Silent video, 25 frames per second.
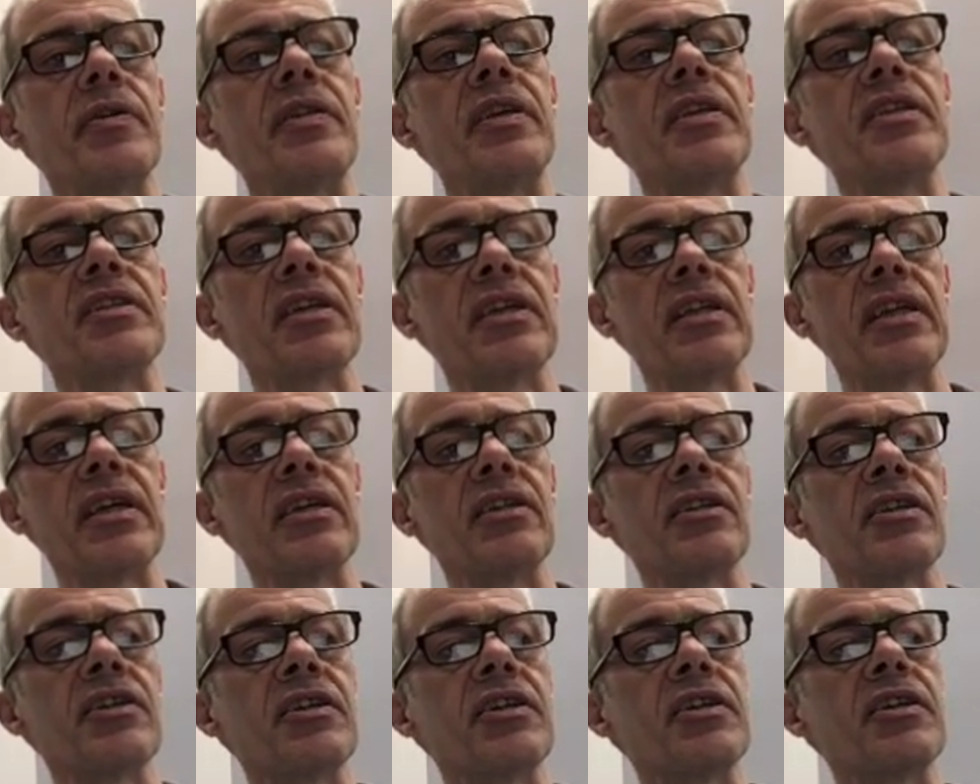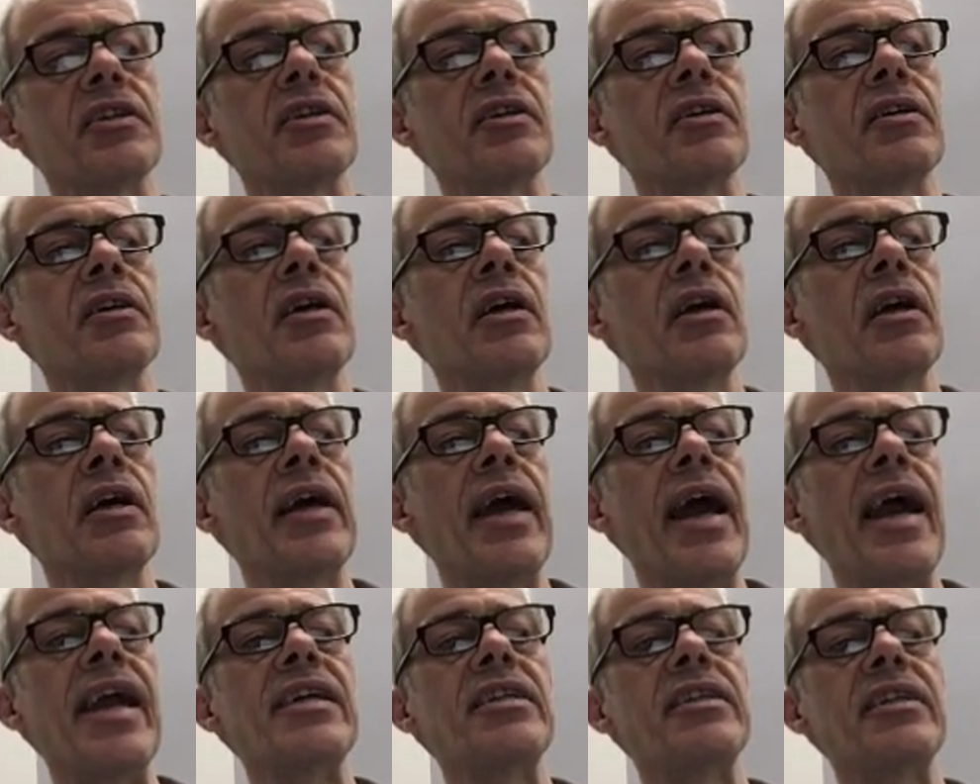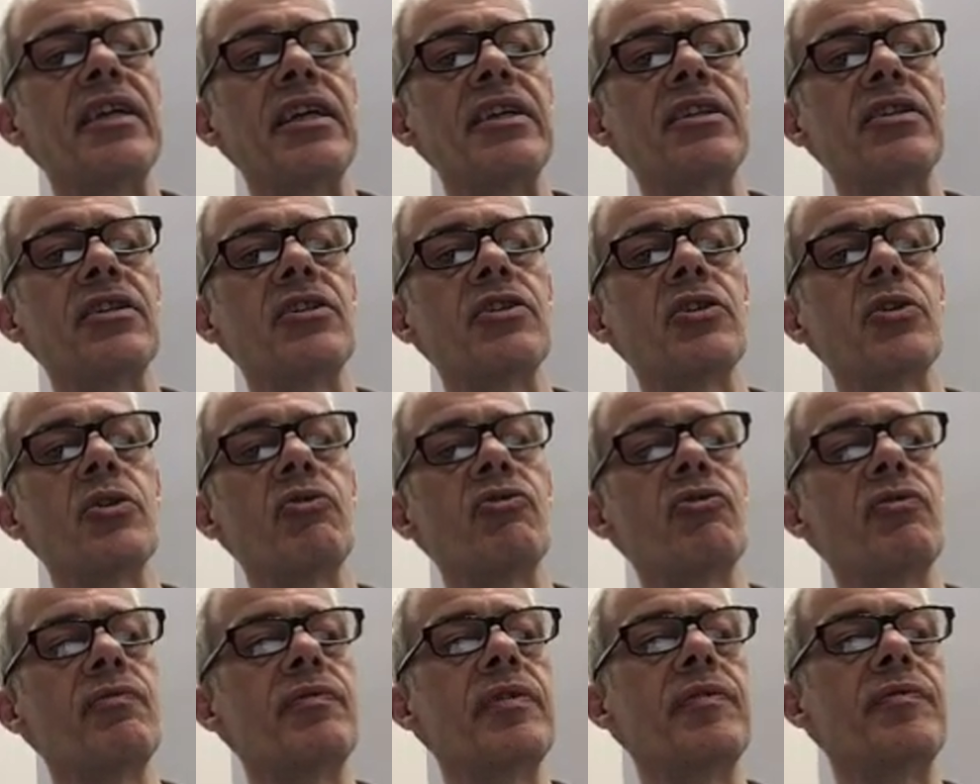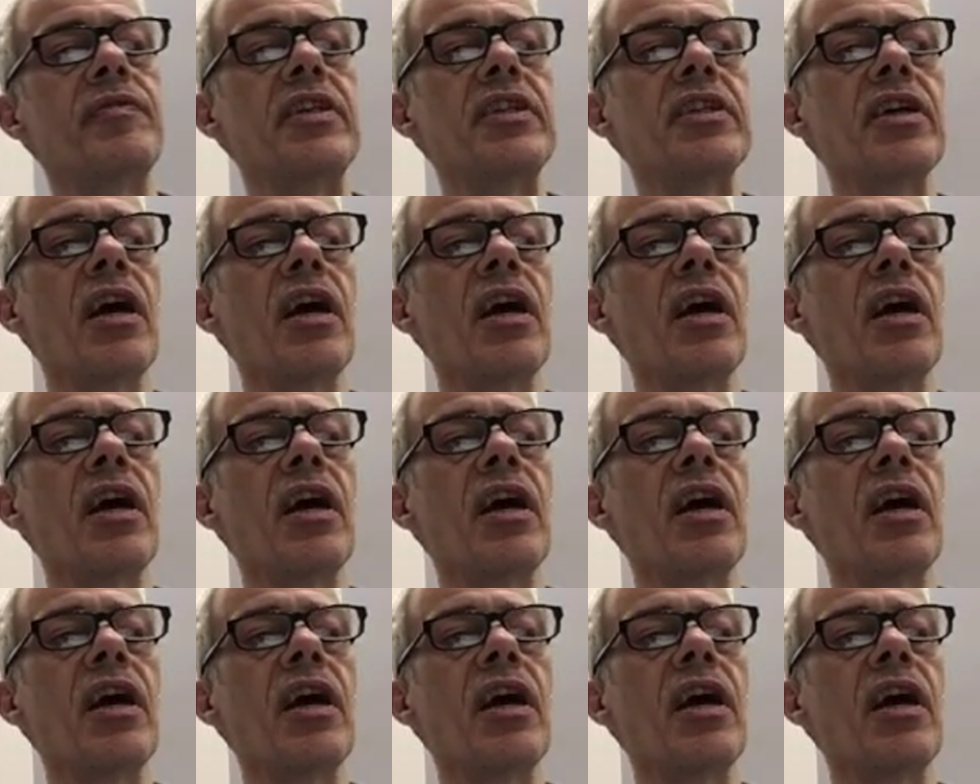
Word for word: And this can occur 80 to 250